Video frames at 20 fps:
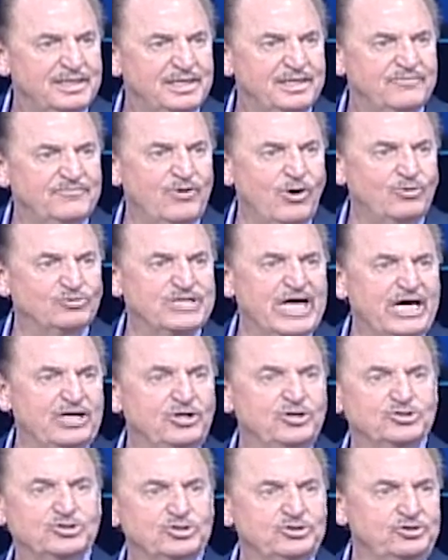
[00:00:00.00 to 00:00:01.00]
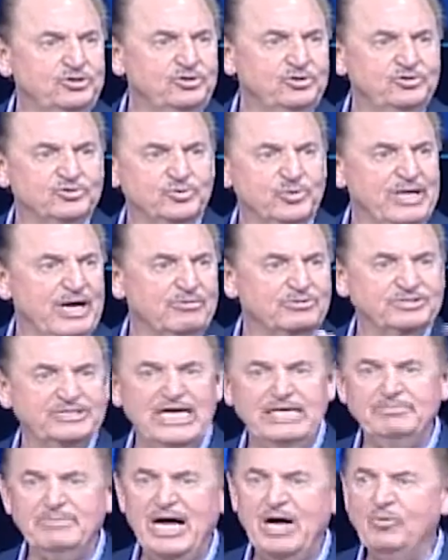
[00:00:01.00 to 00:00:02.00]
Phones I used to use when I was
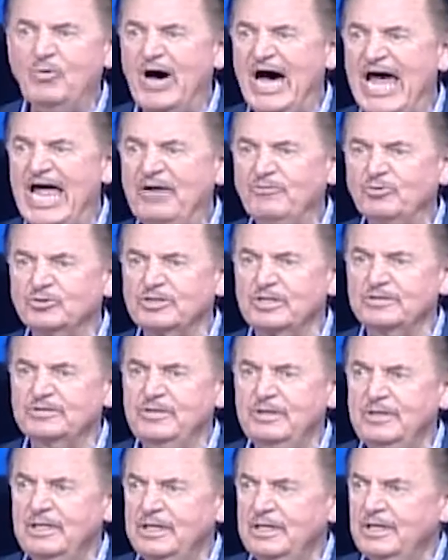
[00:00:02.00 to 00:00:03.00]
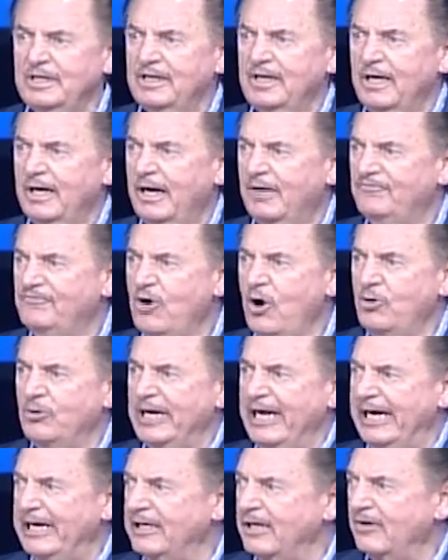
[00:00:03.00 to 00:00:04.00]
dating my wife was a, a phone
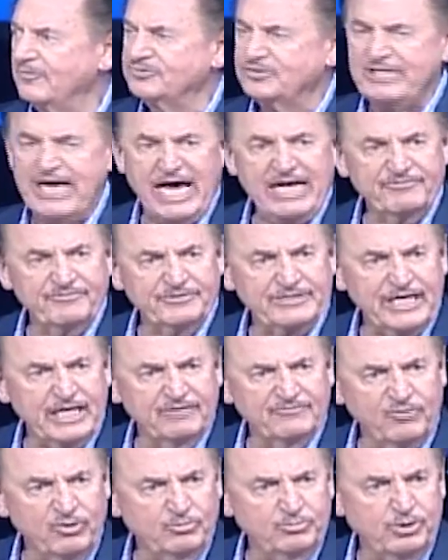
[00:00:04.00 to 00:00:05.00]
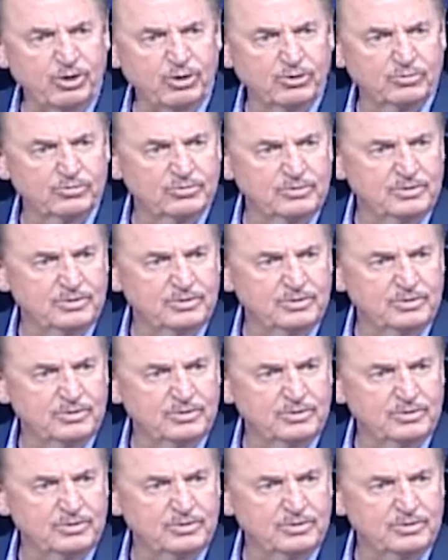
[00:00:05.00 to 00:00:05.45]
hanging off the side of a telephone pole